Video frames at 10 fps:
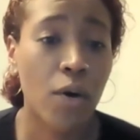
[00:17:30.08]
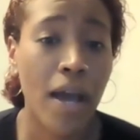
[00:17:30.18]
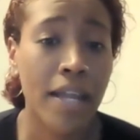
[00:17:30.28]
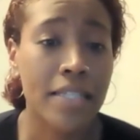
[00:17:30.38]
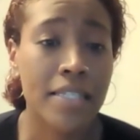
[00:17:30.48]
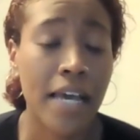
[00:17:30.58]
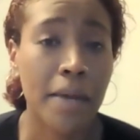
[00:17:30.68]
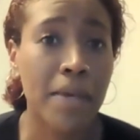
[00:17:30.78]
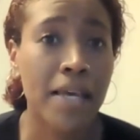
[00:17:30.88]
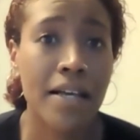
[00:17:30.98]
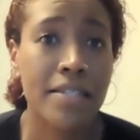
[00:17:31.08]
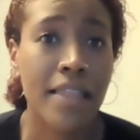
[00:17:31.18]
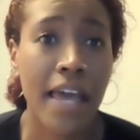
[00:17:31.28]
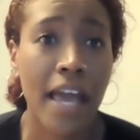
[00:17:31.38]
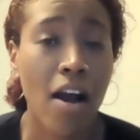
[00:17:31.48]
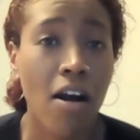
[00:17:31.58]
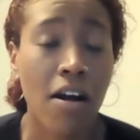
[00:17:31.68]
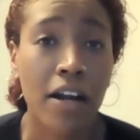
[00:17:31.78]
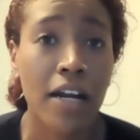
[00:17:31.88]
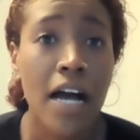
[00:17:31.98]
and it's like because they
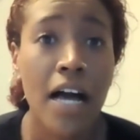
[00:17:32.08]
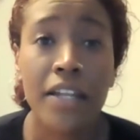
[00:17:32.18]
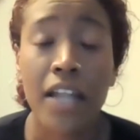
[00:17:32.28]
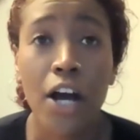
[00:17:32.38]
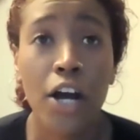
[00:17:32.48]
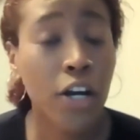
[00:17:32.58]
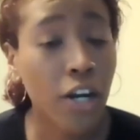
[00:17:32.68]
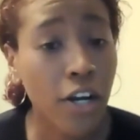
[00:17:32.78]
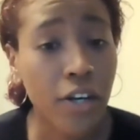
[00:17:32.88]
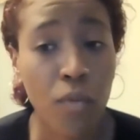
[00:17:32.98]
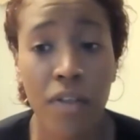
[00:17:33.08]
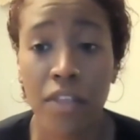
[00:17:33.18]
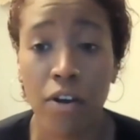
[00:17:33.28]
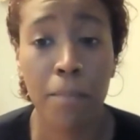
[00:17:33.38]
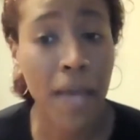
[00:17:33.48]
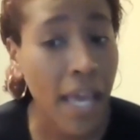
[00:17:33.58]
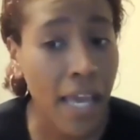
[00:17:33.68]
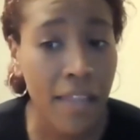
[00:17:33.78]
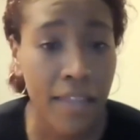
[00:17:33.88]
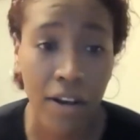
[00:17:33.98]
are not heard or when they're in
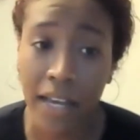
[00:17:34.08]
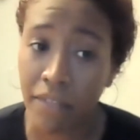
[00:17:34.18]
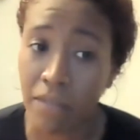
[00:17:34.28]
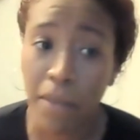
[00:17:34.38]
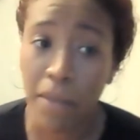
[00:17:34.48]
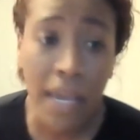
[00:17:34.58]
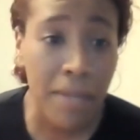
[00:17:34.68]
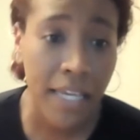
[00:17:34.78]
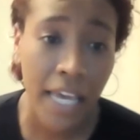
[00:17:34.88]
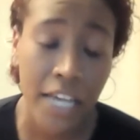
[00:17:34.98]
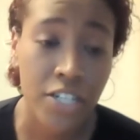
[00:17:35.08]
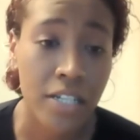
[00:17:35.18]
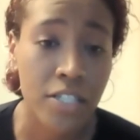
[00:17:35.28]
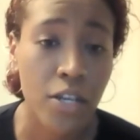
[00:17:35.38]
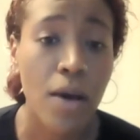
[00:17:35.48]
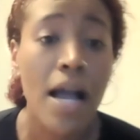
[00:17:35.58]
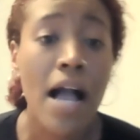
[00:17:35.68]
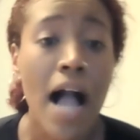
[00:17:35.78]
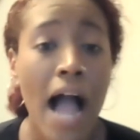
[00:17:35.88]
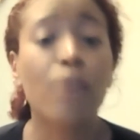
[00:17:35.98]
pain, they're not given pain medication. So
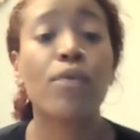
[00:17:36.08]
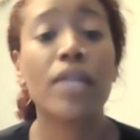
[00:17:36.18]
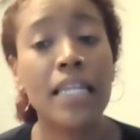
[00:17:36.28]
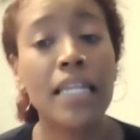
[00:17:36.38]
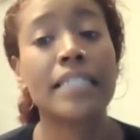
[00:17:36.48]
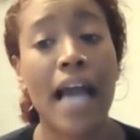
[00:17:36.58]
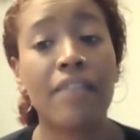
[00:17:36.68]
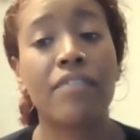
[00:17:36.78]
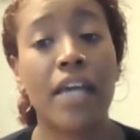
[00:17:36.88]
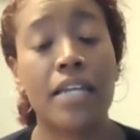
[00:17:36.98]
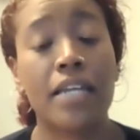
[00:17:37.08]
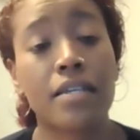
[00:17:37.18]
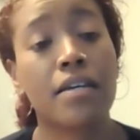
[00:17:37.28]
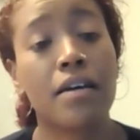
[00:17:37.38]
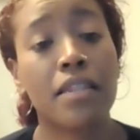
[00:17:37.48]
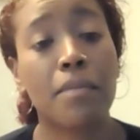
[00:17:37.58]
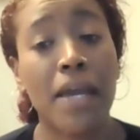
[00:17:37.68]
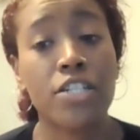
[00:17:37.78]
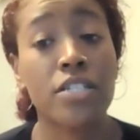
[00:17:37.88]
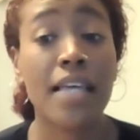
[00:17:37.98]
I really like to advocate to the
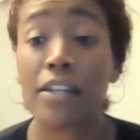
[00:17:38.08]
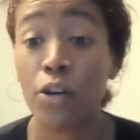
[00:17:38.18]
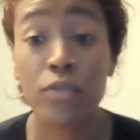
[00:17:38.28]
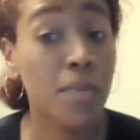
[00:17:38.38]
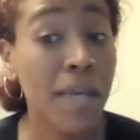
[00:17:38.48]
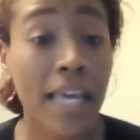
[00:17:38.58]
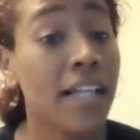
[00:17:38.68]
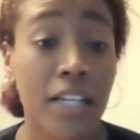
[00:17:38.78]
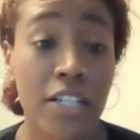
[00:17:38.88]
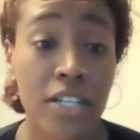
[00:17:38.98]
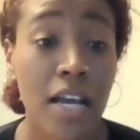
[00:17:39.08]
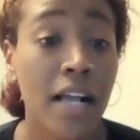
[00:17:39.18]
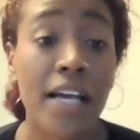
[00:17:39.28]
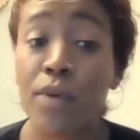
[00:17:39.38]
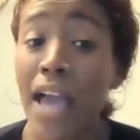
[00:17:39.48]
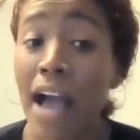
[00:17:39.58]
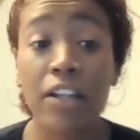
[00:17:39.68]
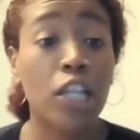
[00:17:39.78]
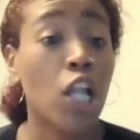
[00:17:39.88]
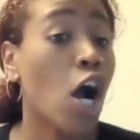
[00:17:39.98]
patients that don't speak English because we have
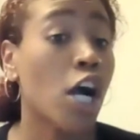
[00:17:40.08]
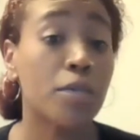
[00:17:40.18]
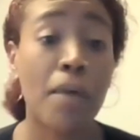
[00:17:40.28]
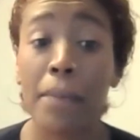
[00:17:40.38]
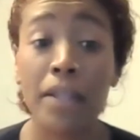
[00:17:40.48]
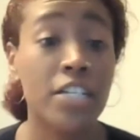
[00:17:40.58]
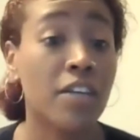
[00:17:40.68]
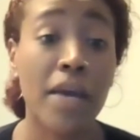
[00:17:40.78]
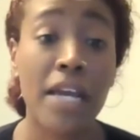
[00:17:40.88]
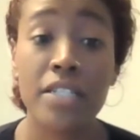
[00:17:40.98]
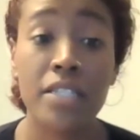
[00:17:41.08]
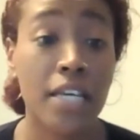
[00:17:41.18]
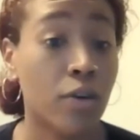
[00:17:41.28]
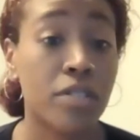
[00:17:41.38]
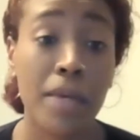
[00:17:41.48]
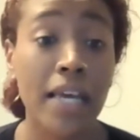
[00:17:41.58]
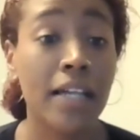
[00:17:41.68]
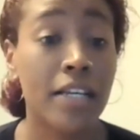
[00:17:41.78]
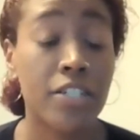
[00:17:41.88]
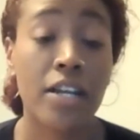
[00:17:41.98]
a large population of patients that don't speak
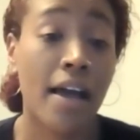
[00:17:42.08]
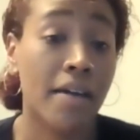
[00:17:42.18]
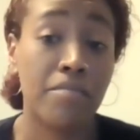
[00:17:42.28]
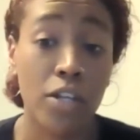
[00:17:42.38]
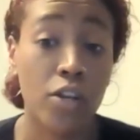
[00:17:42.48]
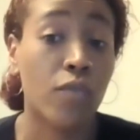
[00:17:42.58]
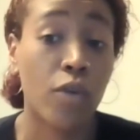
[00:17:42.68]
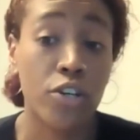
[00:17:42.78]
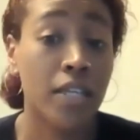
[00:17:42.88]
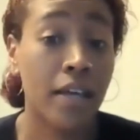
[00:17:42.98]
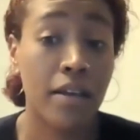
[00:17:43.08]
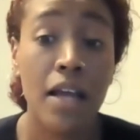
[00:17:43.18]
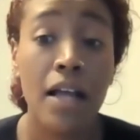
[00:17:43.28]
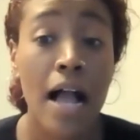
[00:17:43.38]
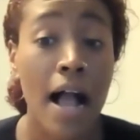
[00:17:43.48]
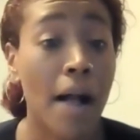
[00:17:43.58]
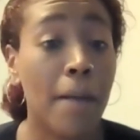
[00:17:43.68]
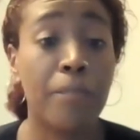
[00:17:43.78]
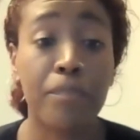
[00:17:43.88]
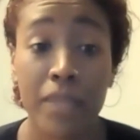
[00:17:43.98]
English. And I, fortunately,
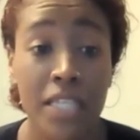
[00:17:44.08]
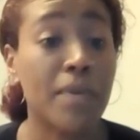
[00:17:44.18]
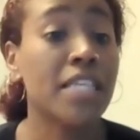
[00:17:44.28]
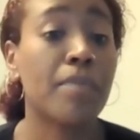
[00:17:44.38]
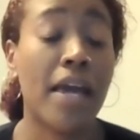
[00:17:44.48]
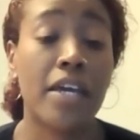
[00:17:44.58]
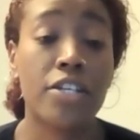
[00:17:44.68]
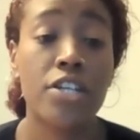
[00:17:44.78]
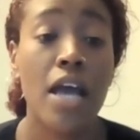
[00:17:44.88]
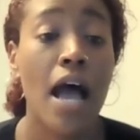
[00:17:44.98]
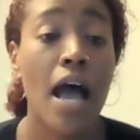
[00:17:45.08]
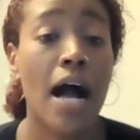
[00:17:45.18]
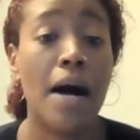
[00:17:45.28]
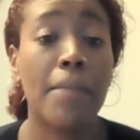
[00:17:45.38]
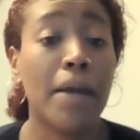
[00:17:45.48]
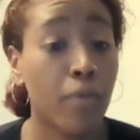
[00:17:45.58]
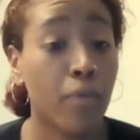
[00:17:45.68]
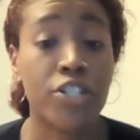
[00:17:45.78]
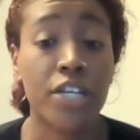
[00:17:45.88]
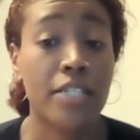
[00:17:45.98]
speak Spanish and
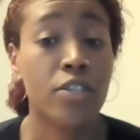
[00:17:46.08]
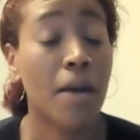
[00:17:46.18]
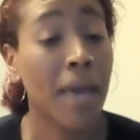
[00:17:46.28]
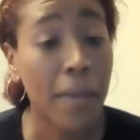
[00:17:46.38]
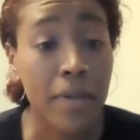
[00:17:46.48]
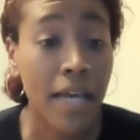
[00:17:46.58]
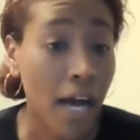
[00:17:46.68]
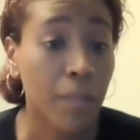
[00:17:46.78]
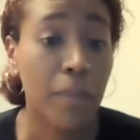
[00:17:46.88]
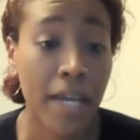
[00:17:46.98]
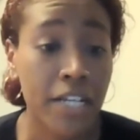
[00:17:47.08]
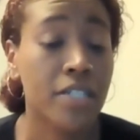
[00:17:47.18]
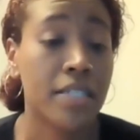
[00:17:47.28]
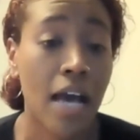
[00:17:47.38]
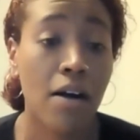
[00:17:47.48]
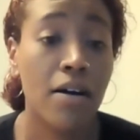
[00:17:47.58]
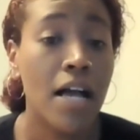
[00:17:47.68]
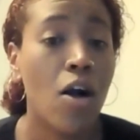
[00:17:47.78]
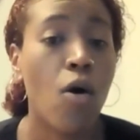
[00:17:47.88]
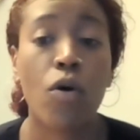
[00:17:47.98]
Portuguese. So I'm able to help the patients out
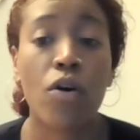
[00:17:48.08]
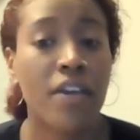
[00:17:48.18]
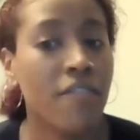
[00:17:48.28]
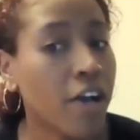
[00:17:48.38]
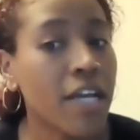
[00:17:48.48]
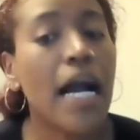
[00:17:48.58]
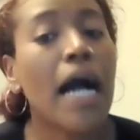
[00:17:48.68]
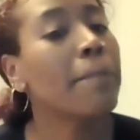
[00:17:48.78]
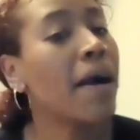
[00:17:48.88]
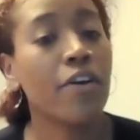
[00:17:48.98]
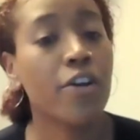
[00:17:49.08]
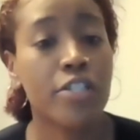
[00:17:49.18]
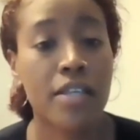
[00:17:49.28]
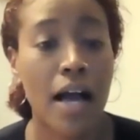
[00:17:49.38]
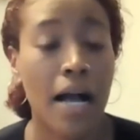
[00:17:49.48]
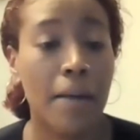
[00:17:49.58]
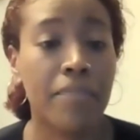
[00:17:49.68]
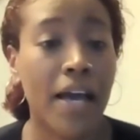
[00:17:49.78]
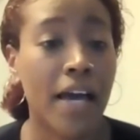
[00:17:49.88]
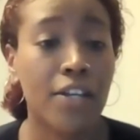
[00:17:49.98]
or the very young mothers
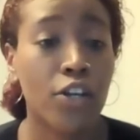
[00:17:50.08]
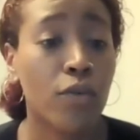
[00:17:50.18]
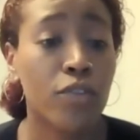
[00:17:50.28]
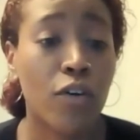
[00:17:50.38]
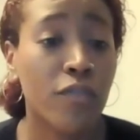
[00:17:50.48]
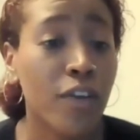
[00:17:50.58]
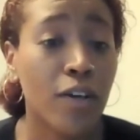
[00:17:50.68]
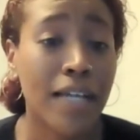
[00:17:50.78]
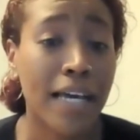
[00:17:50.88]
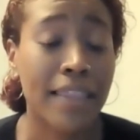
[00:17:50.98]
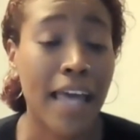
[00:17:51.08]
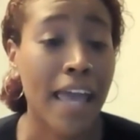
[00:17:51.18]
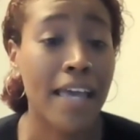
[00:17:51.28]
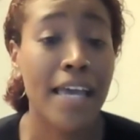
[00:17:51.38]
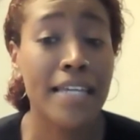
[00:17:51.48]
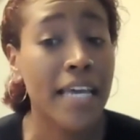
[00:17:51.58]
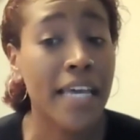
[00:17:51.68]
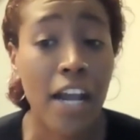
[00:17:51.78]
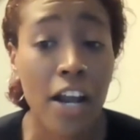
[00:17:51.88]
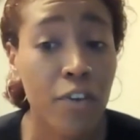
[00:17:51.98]
that, don't feel like they can take
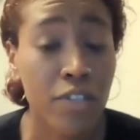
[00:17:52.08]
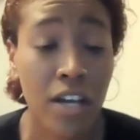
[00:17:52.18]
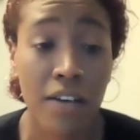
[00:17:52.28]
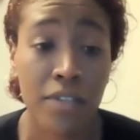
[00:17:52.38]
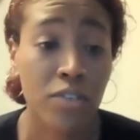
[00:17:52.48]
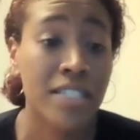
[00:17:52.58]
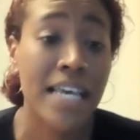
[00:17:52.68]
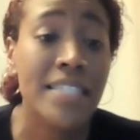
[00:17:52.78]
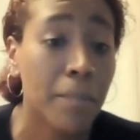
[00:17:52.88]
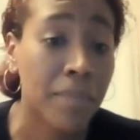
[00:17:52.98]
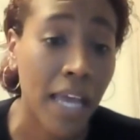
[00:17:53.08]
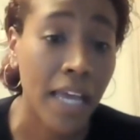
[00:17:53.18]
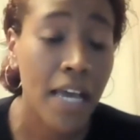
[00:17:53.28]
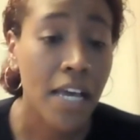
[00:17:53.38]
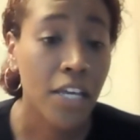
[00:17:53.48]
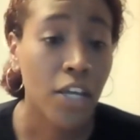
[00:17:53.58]
care of themselves or say something, you